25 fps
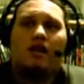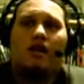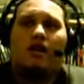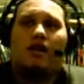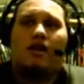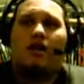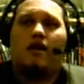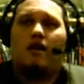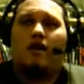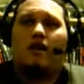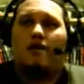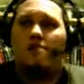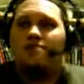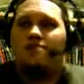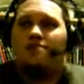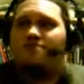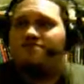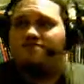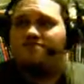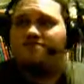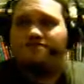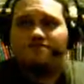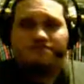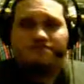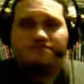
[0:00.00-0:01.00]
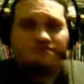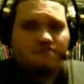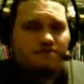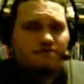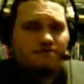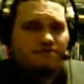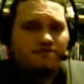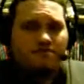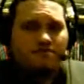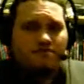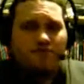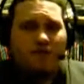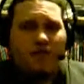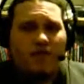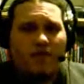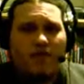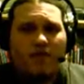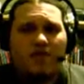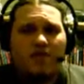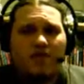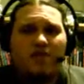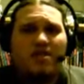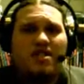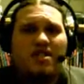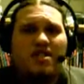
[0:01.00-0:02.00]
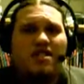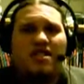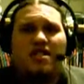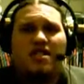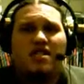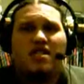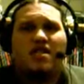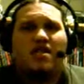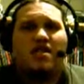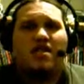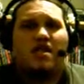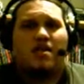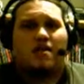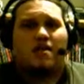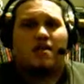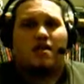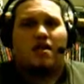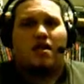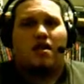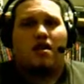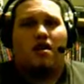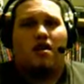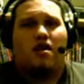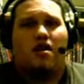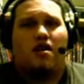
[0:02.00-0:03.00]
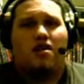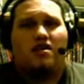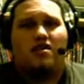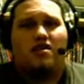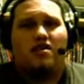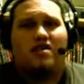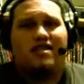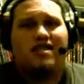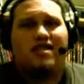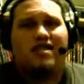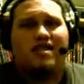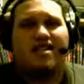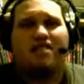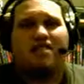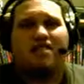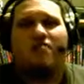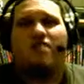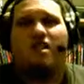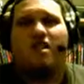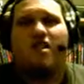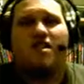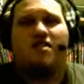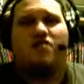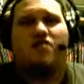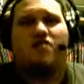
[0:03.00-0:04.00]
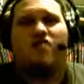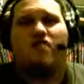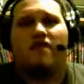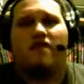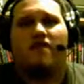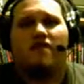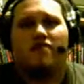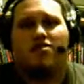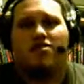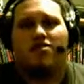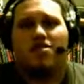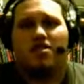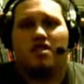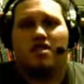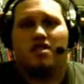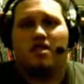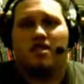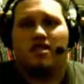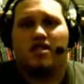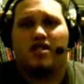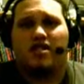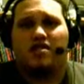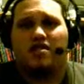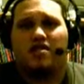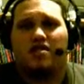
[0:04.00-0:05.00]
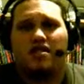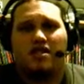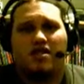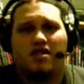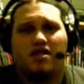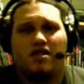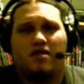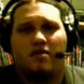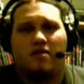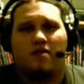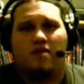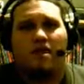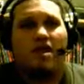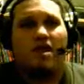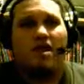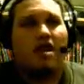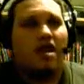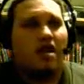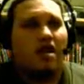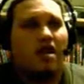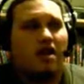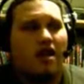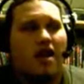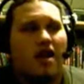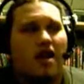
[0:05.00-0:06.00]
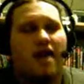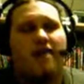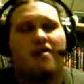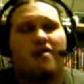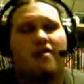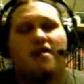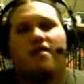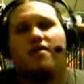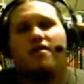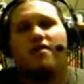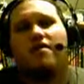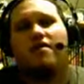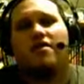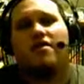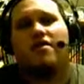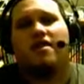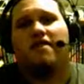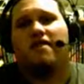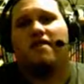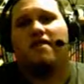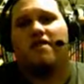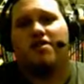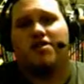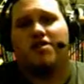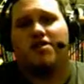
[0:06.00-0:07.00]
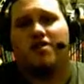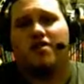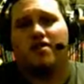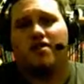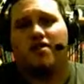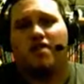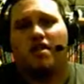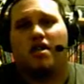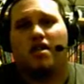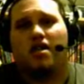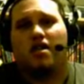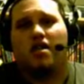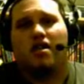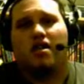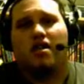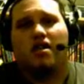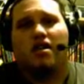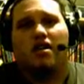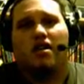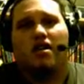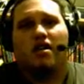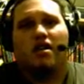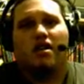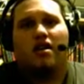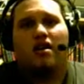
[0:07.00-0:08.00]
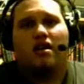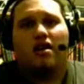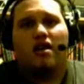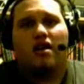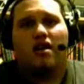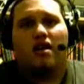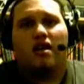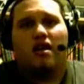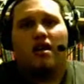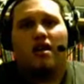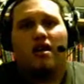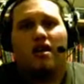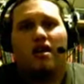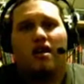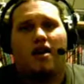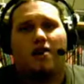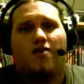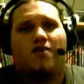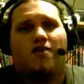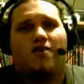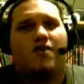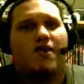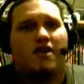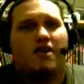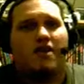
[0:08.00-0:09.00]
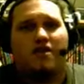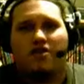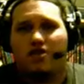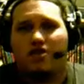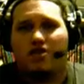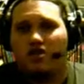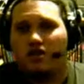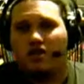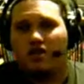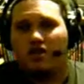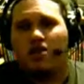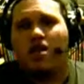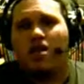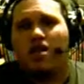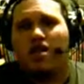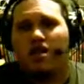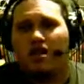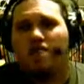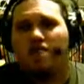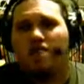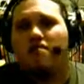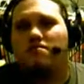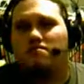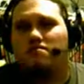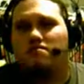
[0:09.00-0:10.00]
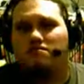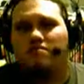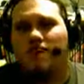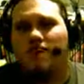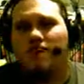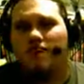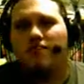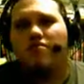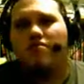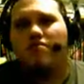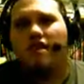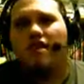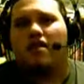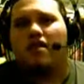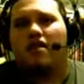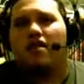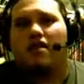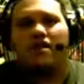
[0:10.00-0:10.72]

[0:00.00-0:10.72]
With PC gaming, Steam has revolutionized it considerably. Live is going to be doing that very shortly. They're slowly getting better and better.